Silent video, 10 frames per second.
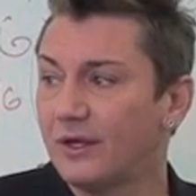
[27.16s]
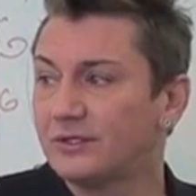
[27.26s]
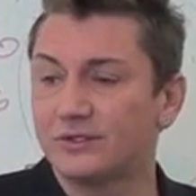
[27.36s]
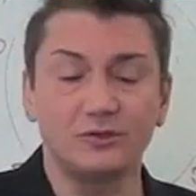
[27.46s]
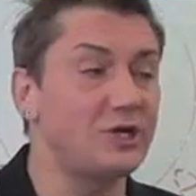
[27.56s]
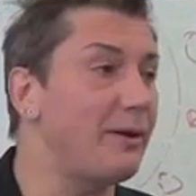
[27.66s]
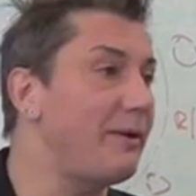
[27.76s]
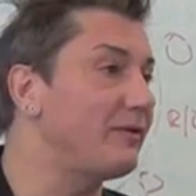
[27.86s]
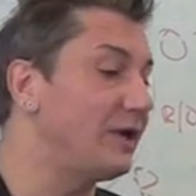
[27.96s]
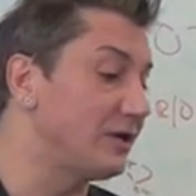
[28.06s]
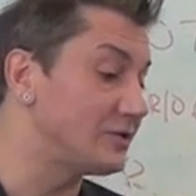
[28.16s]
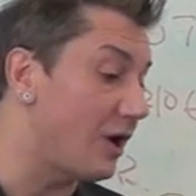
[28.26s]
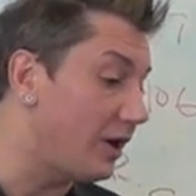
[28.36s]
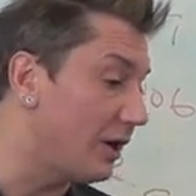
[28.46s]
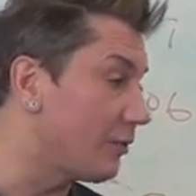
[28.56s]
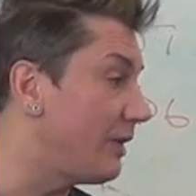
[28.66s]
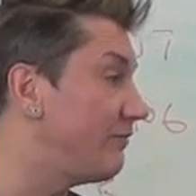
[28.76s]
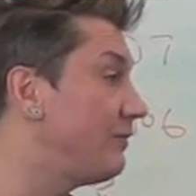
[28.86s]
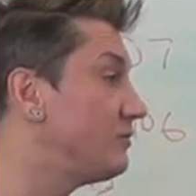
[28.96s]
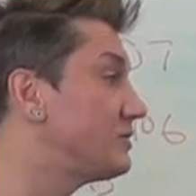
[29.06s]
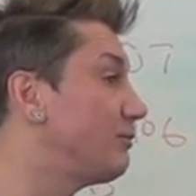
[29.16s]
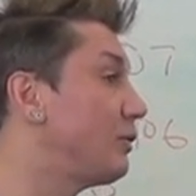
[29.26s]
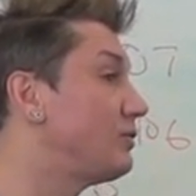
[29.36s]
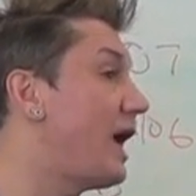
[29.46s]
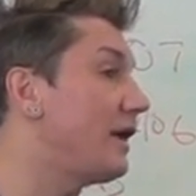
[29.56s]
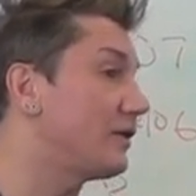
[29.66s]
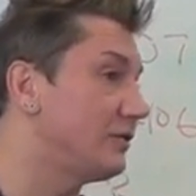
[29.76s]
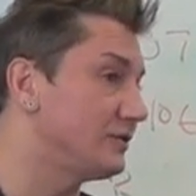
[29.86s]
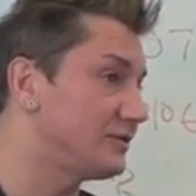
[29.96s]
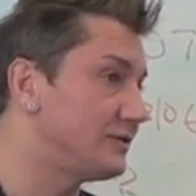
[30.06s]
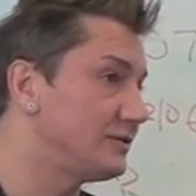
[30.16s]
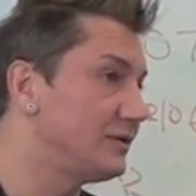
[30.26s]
So J Beverly Hills, our color, we have used at botanicals.